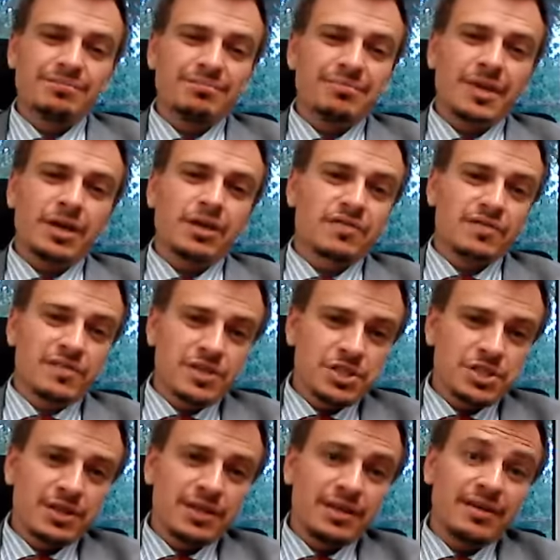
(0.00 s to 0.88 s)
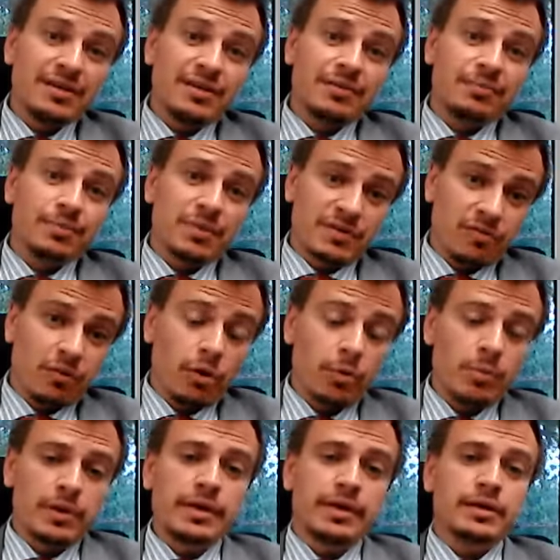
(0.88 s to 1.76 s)
not officially, but
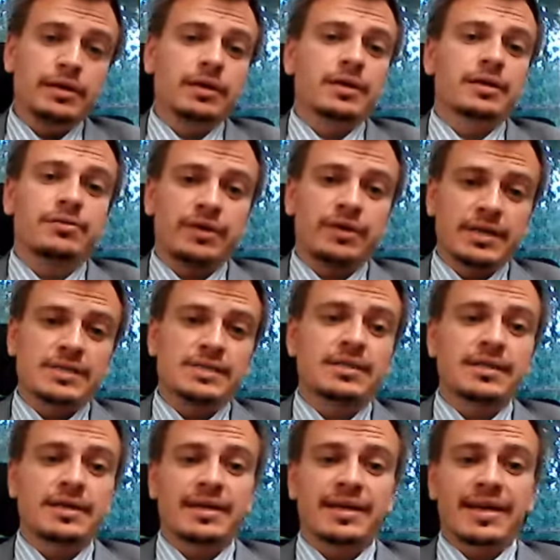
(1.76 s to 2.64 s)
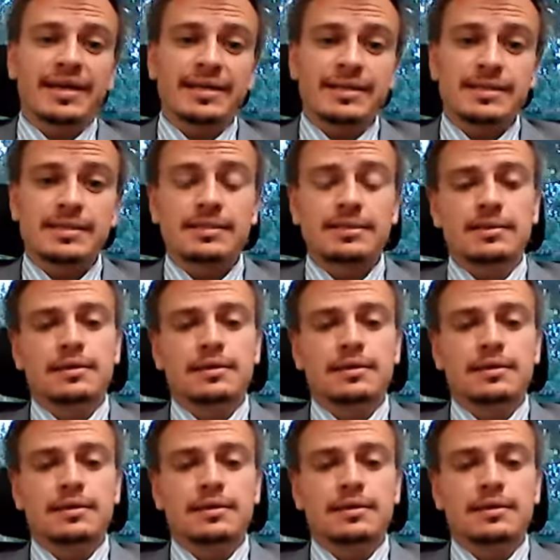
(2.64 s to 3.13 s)
formally addressed against